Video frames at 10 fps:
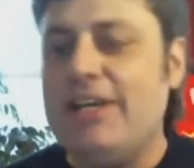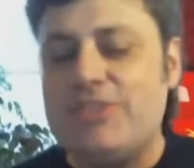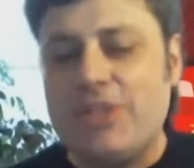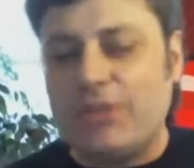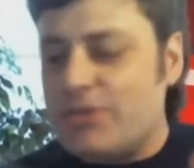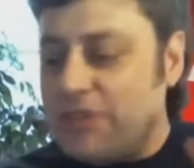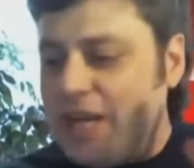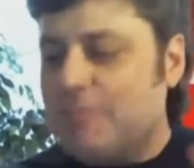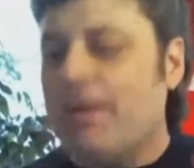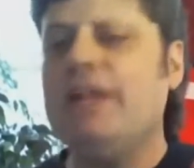He's got the
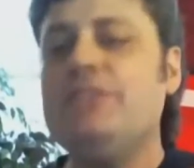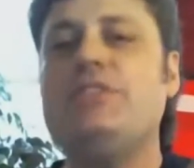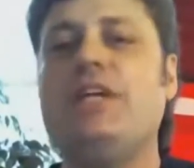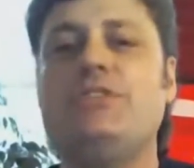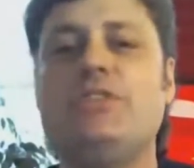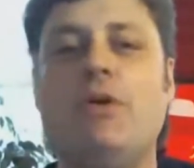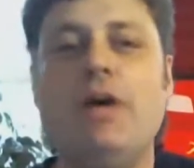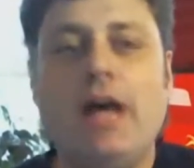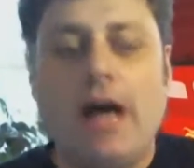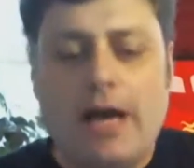same mindset.
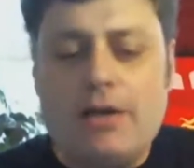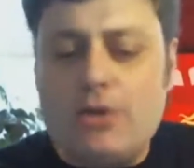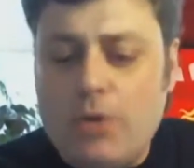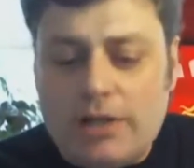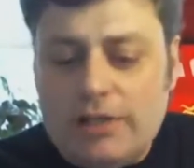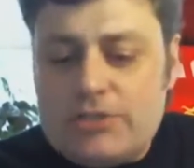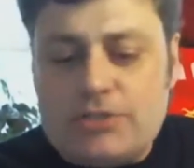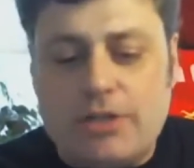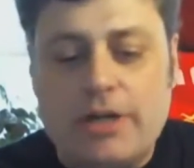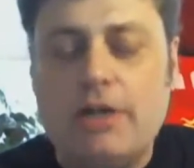So I quickly
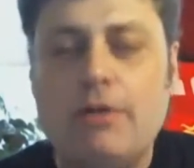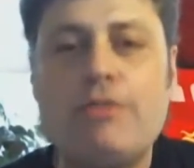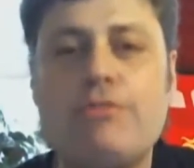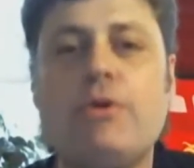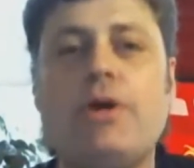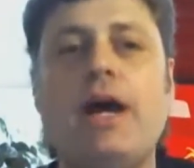started going through,